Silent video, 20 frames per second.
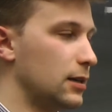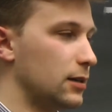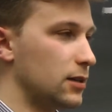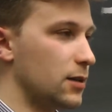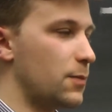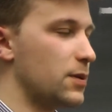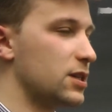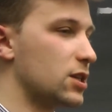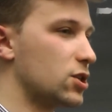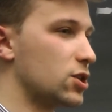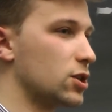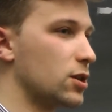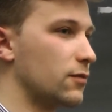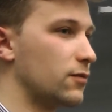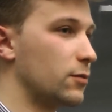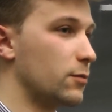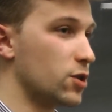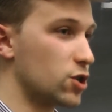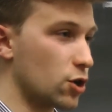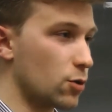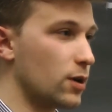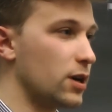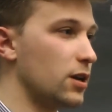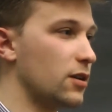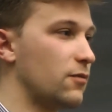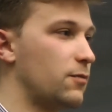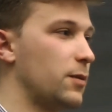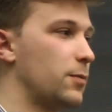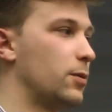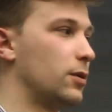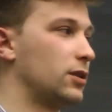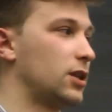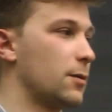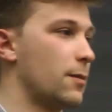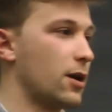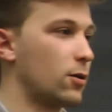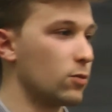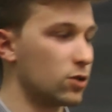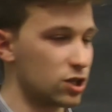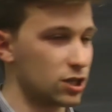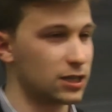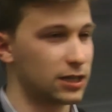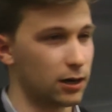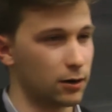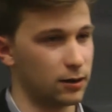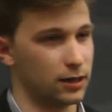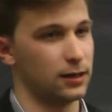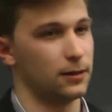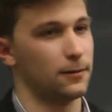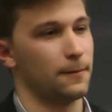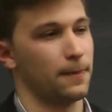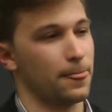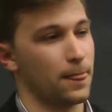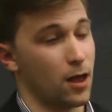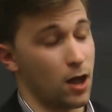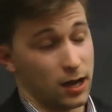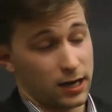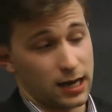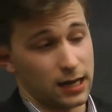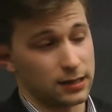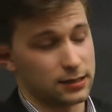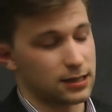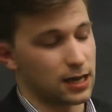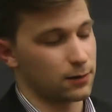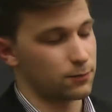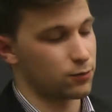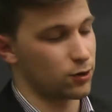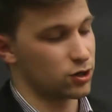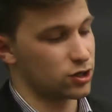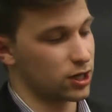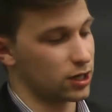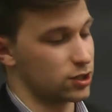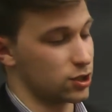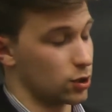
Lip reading: the position of the majority of people in Quebec, which is clearly against that project.